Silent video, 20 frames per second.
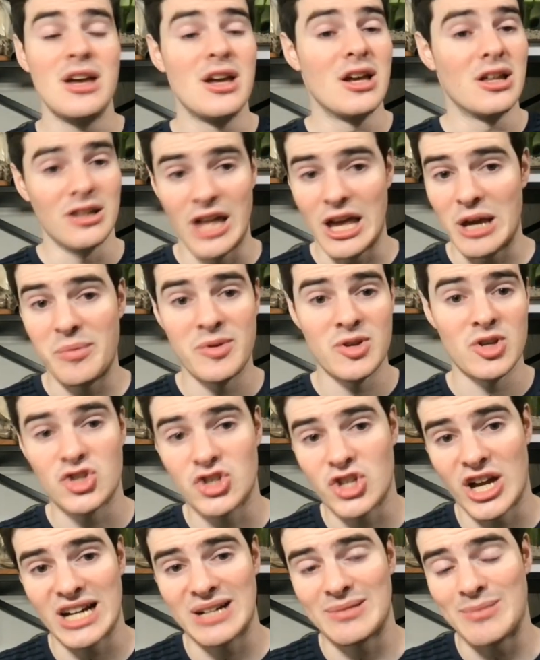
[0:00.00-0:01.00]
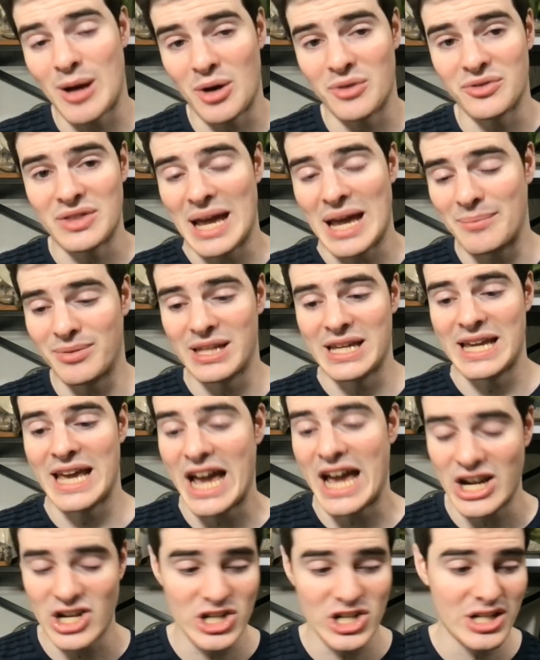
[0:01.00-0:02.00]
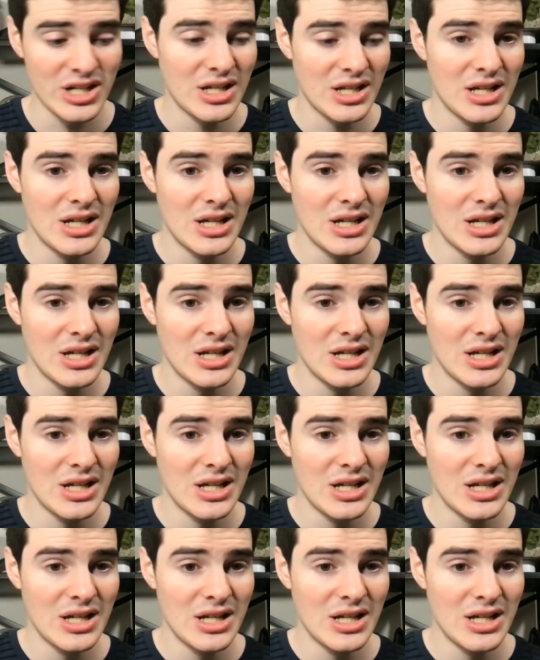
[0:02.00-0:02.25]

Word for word: like we just talked about with that play action,